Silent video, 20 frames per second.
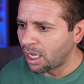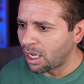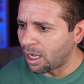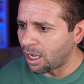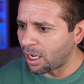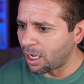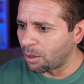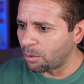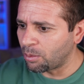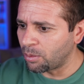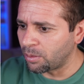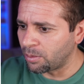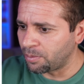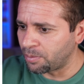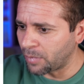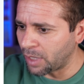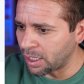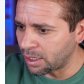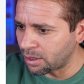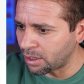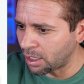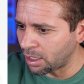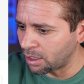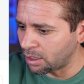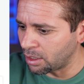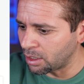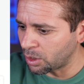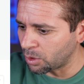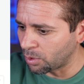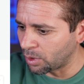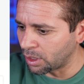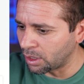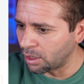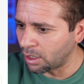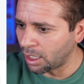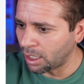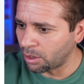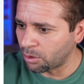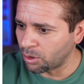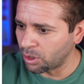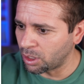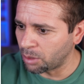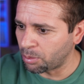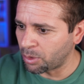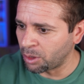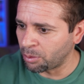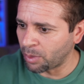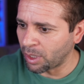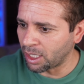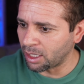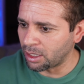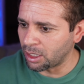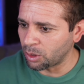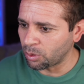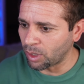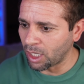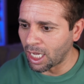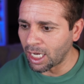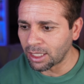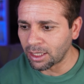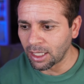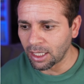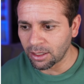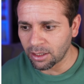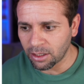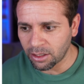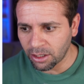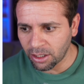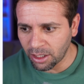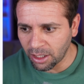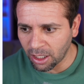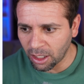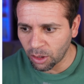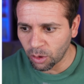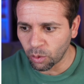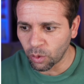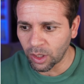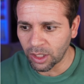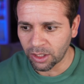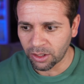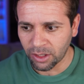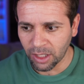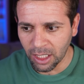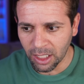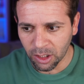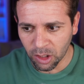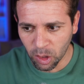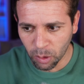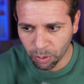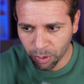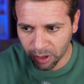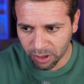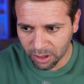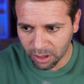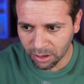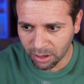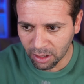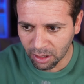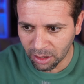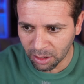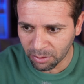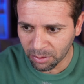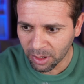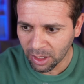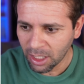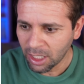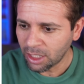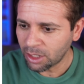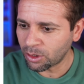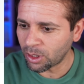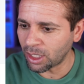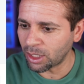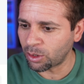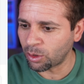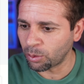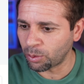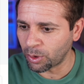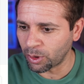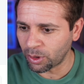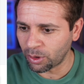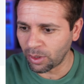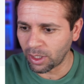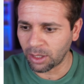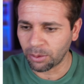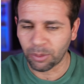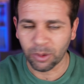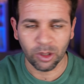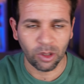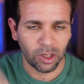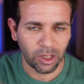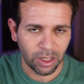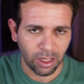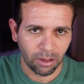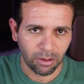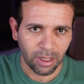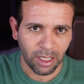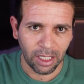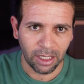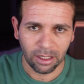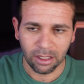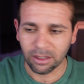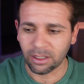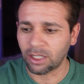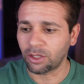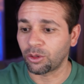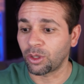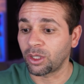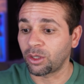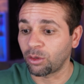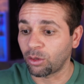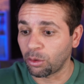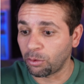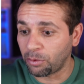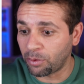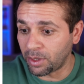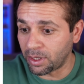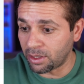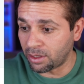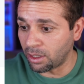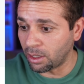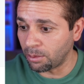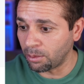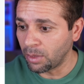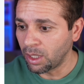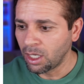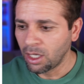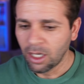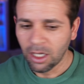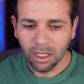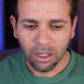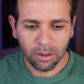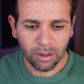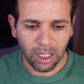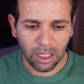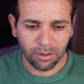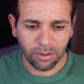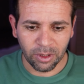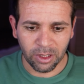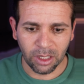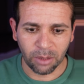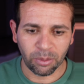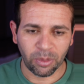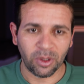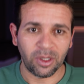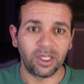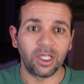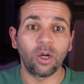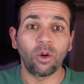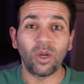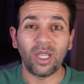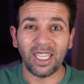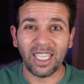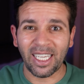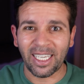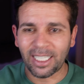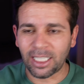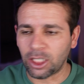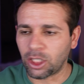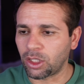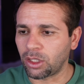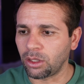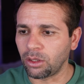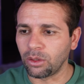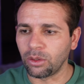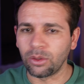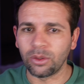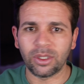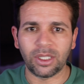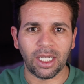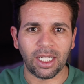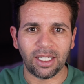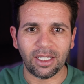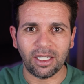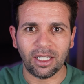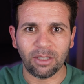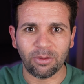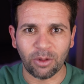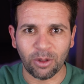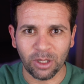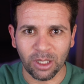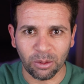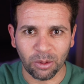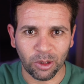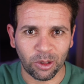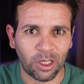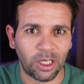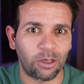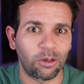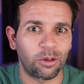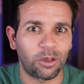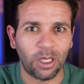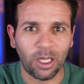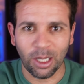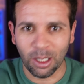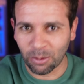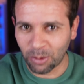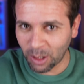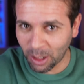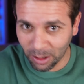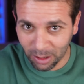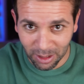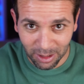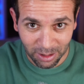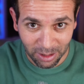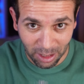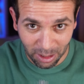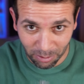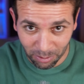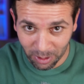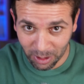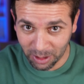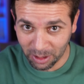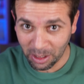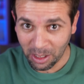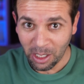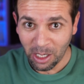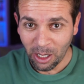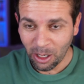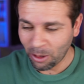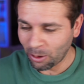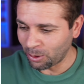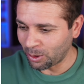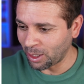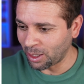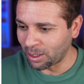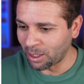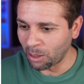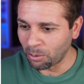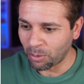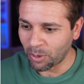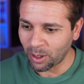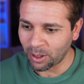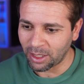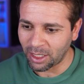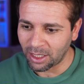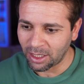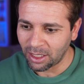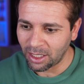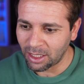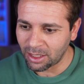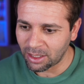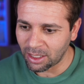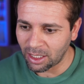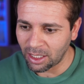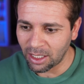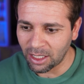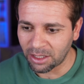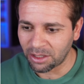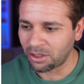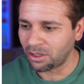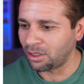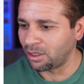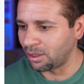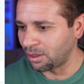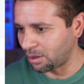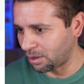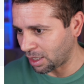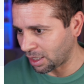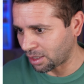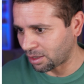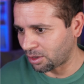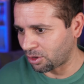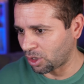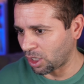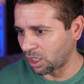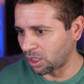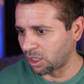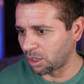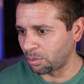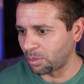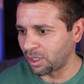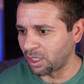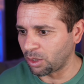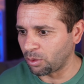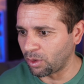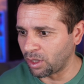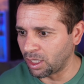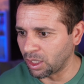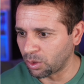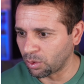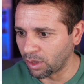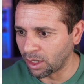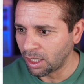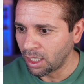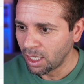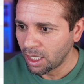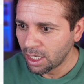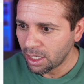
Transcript: Let's say this one, I already prepared this one. Act as a scenario where sales representative tries to persuade a potential client. Let's say try to convince them, or, like, for example, knowing their issues, and, for example, try to sell them certain service or certain product. Let's see, test ChatGPT with this one.